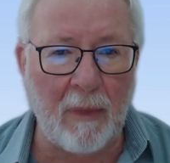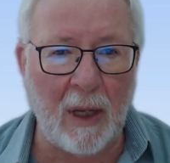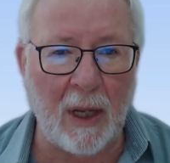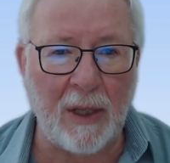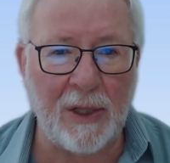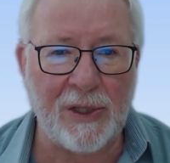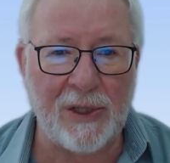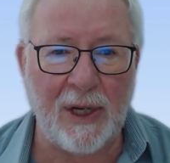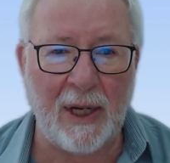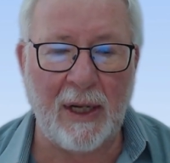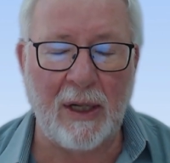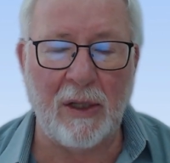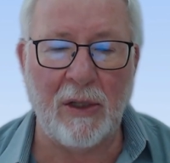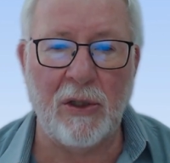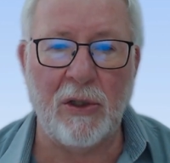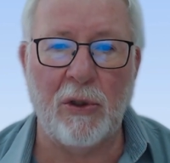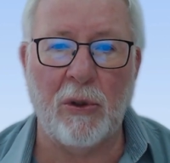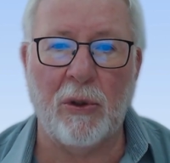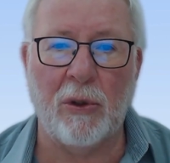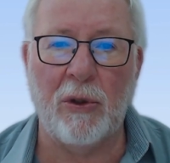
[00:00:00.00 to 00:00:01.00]
Second,
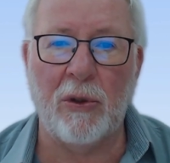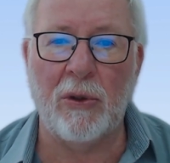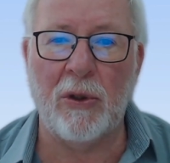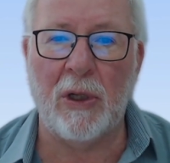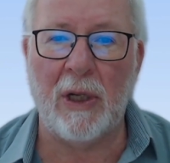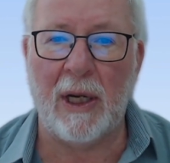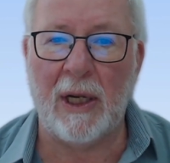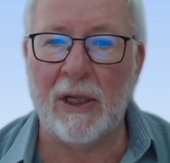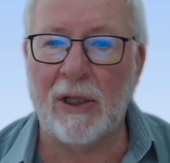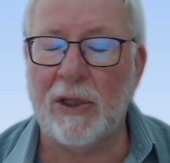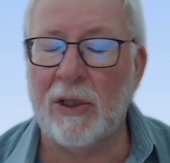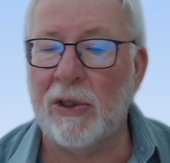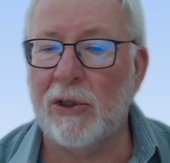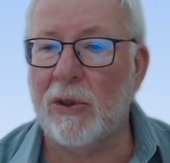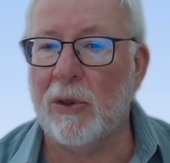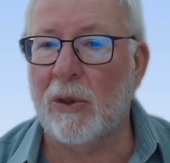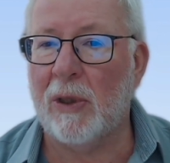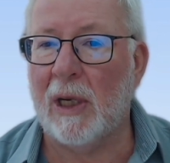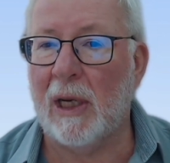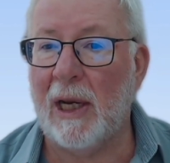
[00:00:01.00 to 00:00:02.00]
your union enters
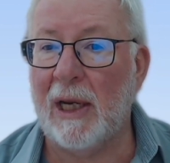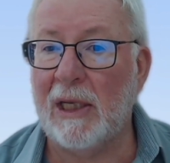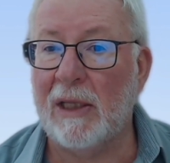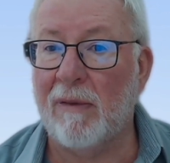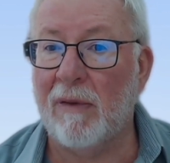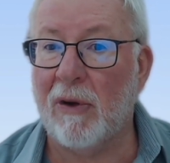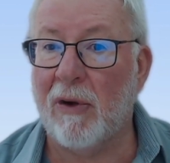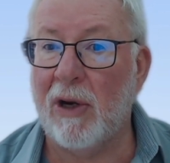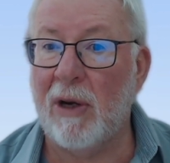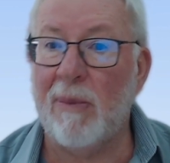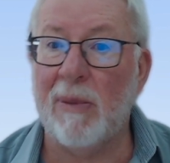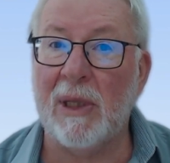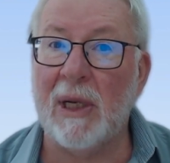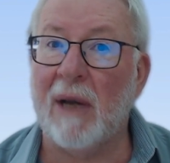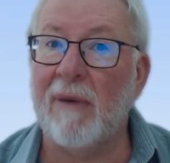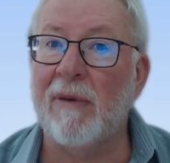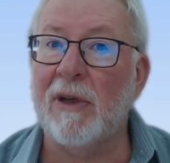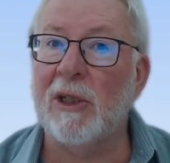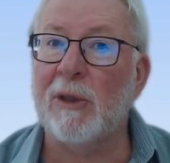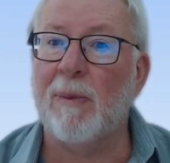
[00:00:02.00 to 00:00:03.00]
into a collective agreement.
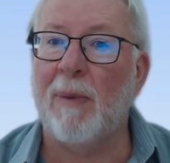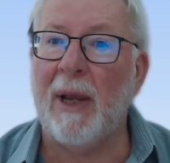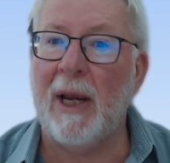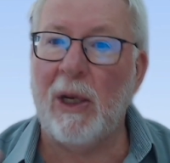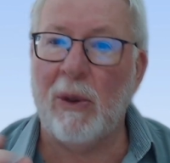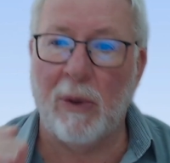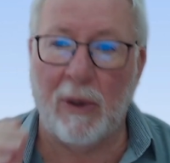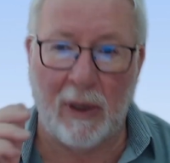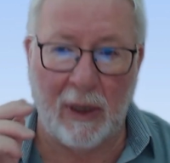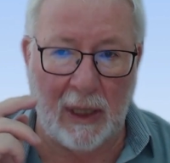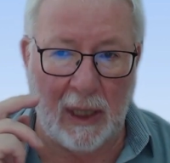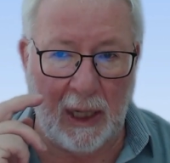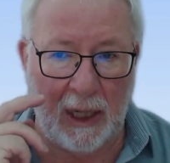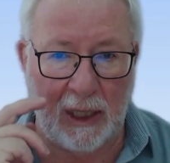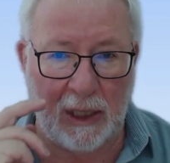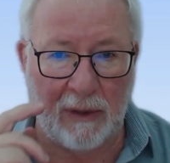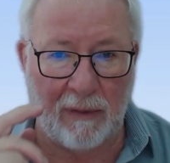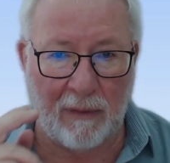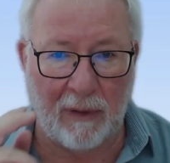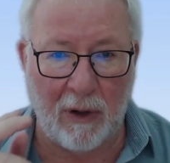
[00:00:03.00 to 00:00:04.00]
I've explained what a
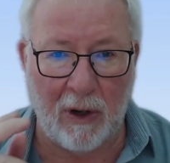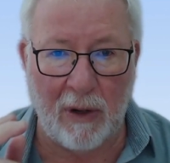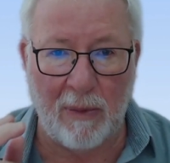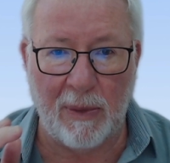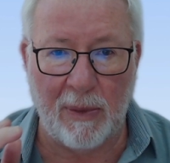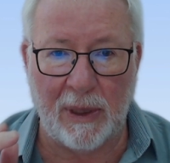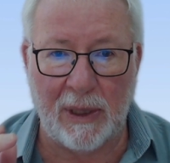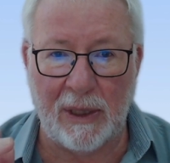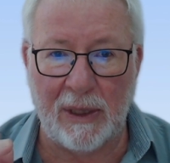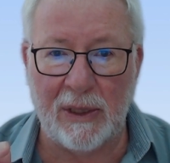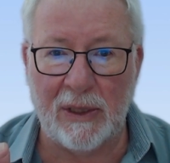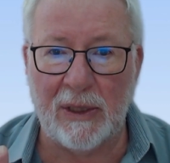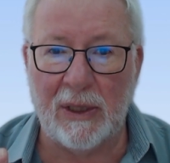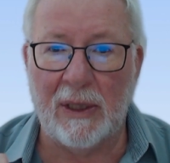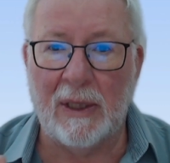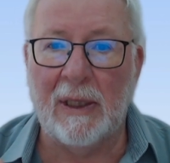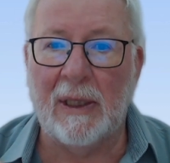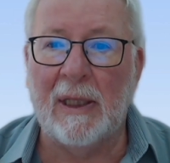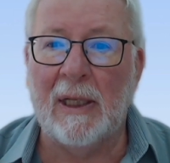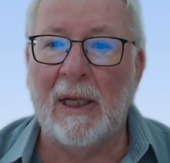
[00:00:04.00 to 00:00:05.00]
collective agreement is.
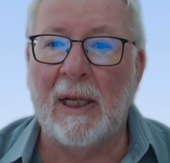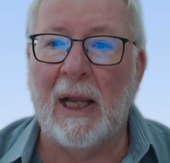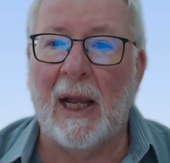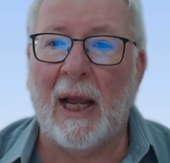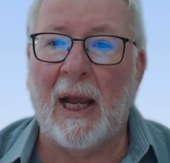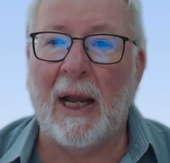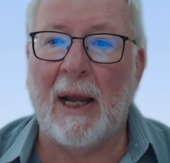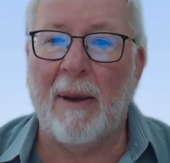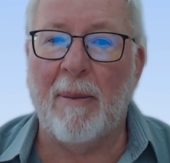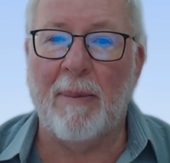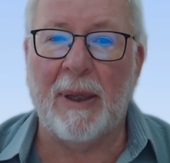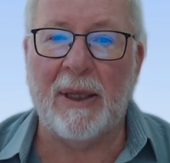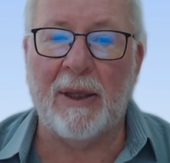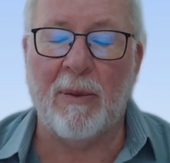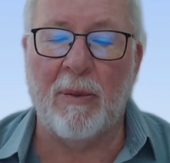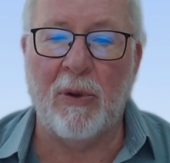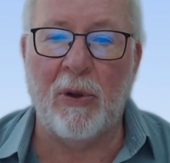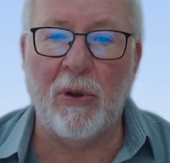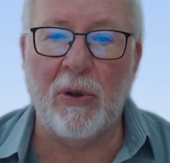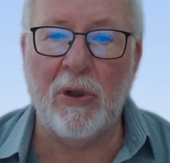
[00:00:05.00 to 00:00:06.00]
But
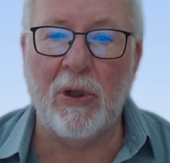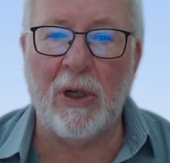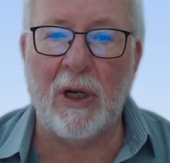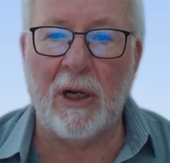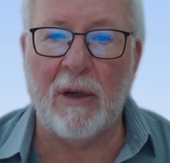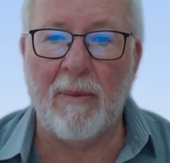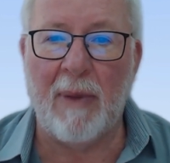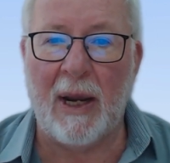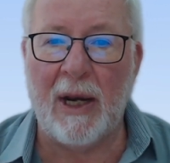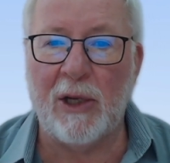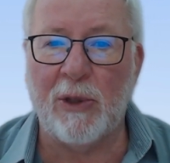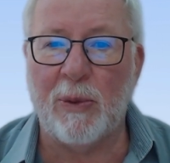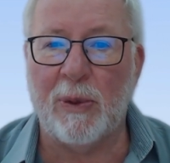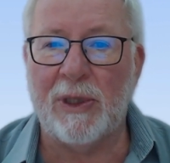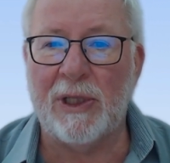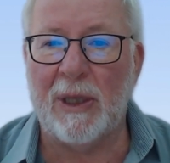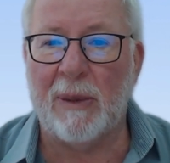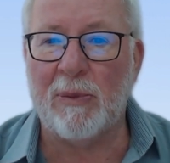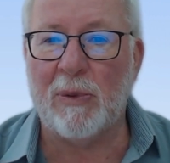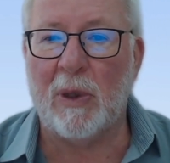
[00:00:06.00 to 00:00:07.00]
the union and management
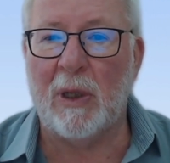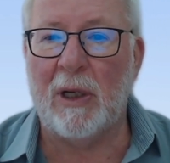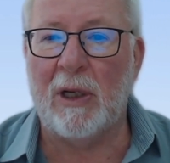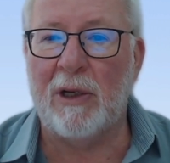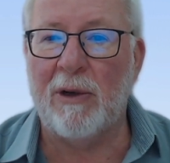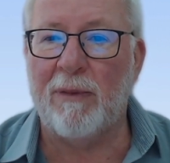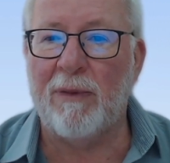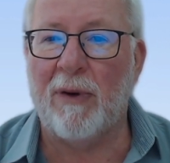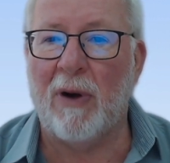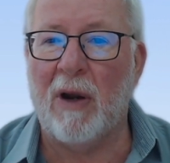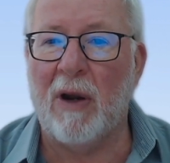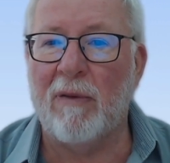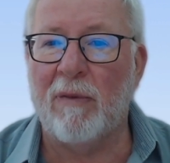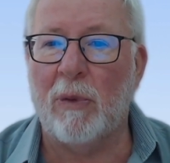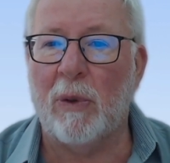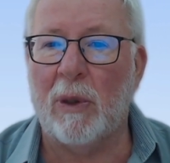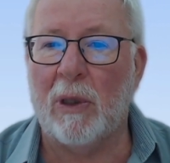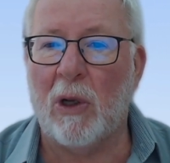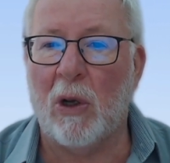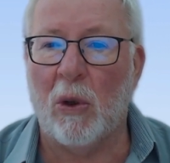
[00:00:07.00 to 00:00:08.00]
subsequently differ over
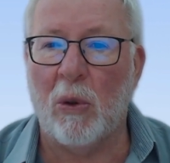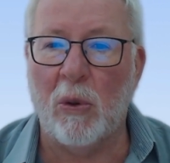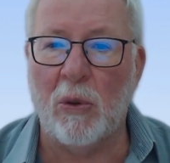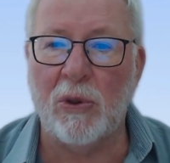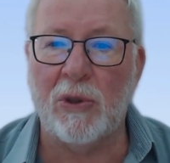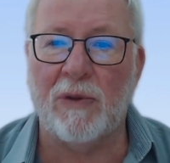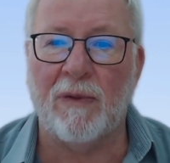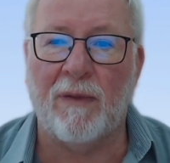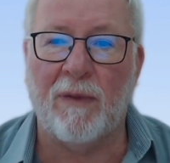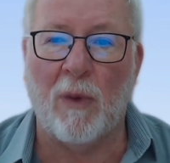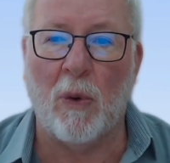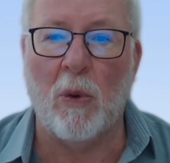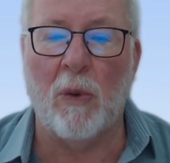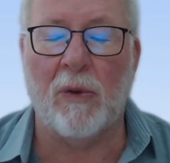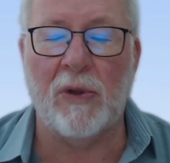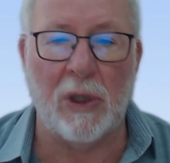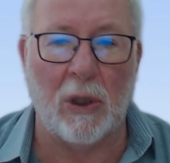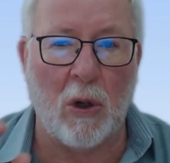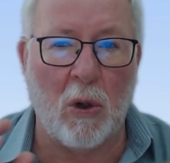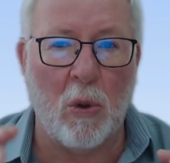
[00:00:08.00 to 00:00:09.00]
what clause 4.
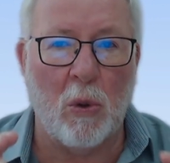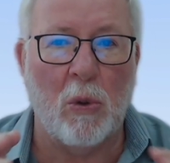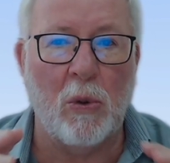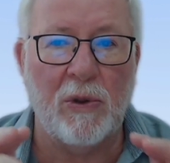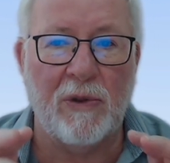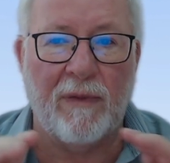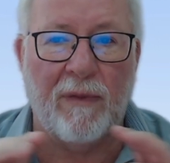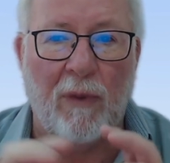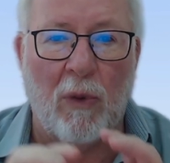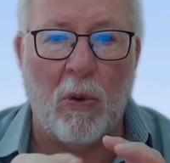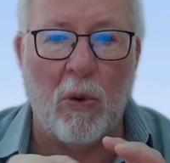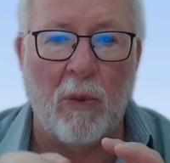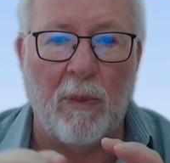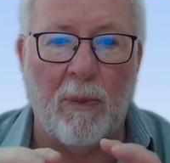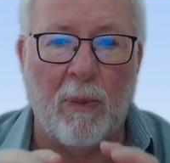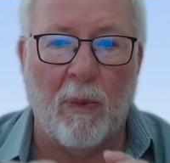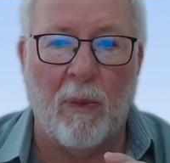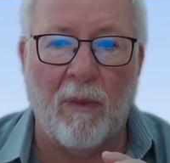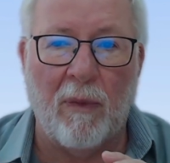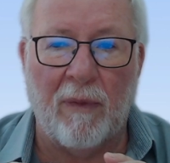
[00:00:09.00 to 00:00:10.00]
So clause
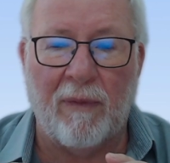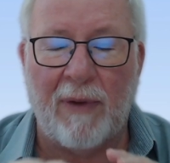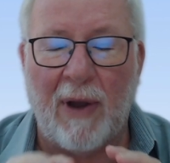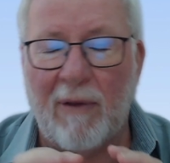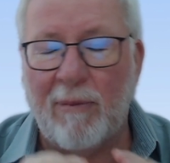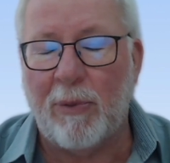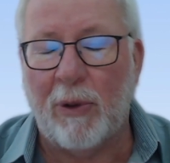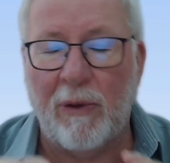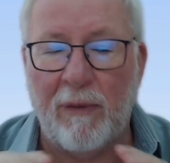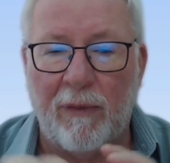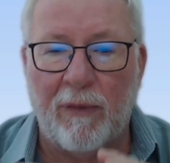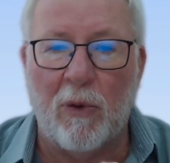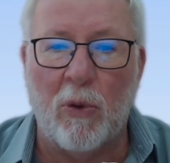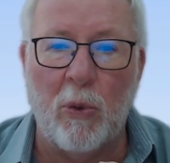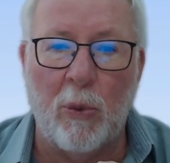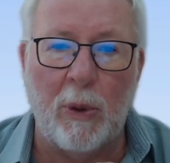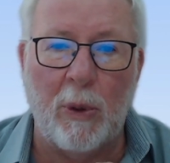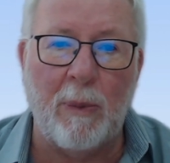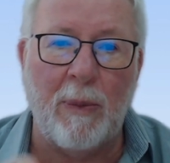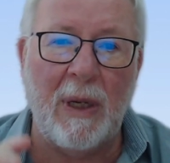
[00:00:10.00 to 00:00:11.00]
5.4
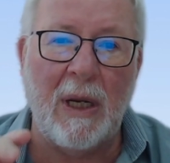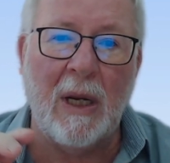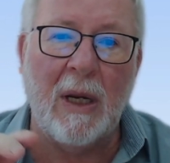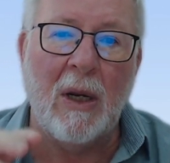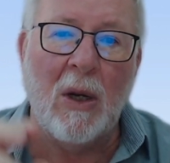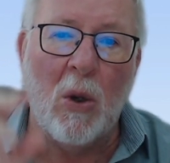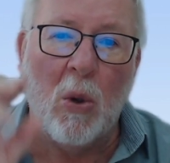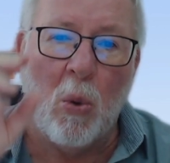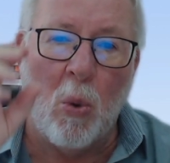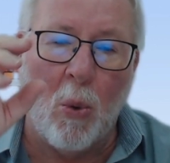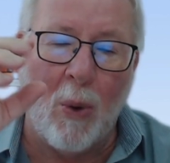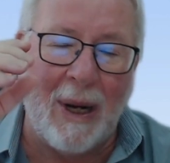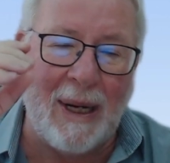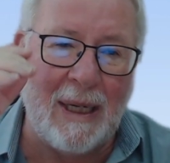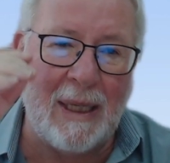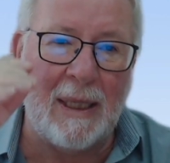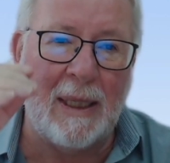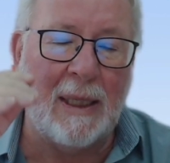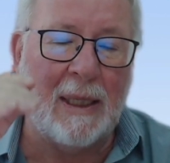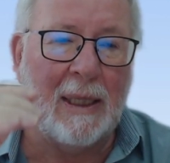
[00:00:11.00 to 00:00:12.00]
would be
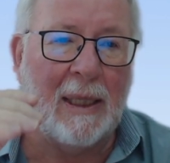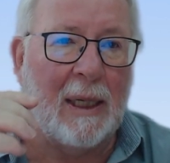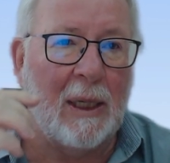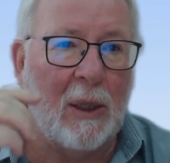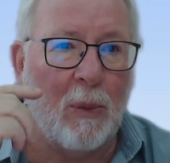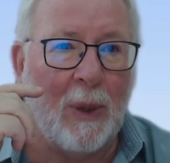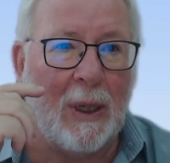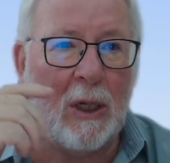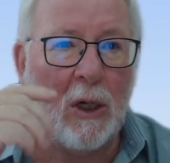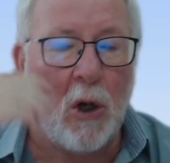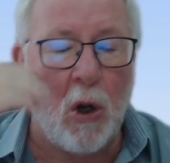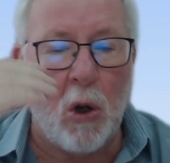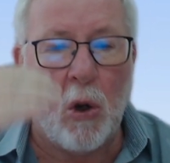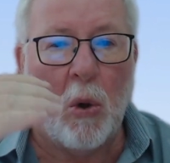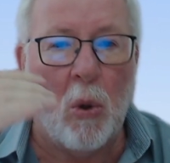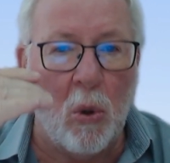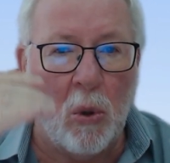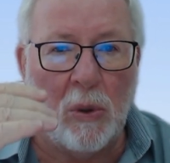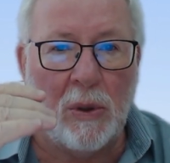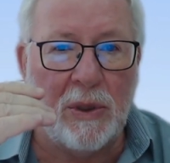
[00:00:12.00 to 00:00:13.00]
one
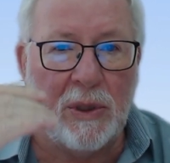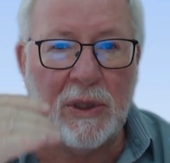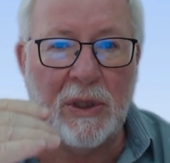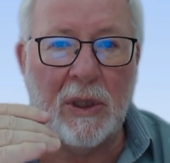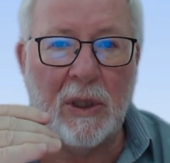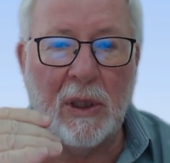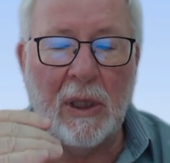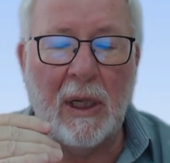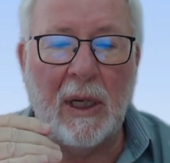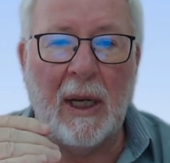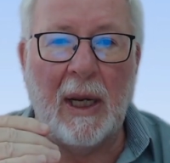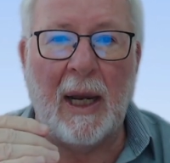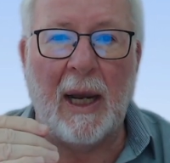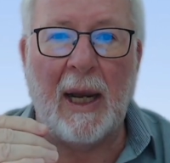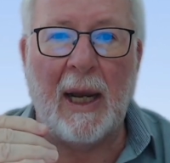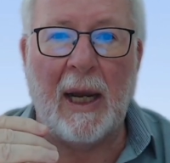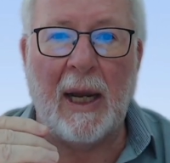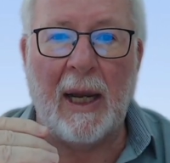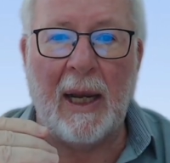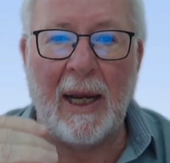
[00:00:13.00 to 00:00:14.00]
clause
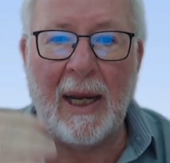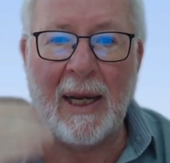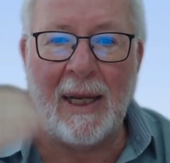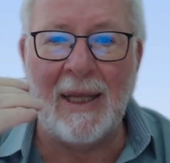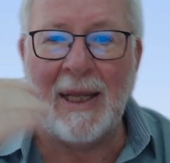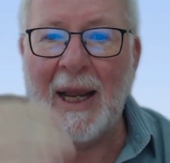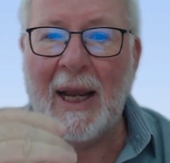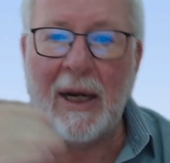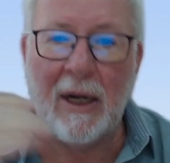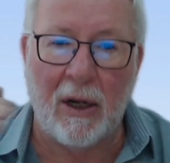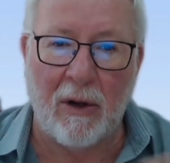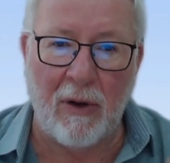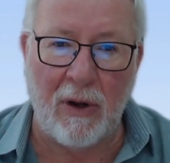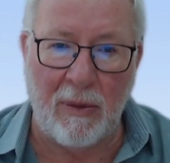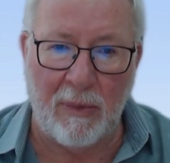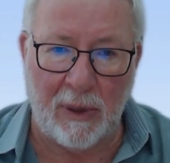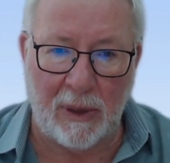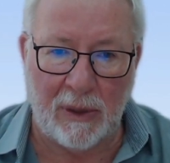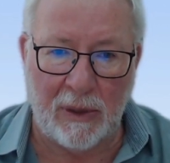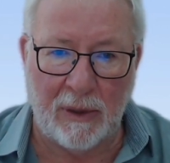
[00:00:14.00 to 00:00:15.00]
in that
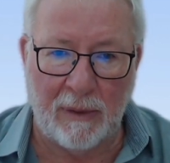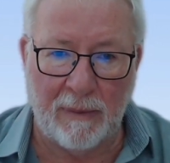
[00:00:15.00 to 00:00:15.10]
agreement.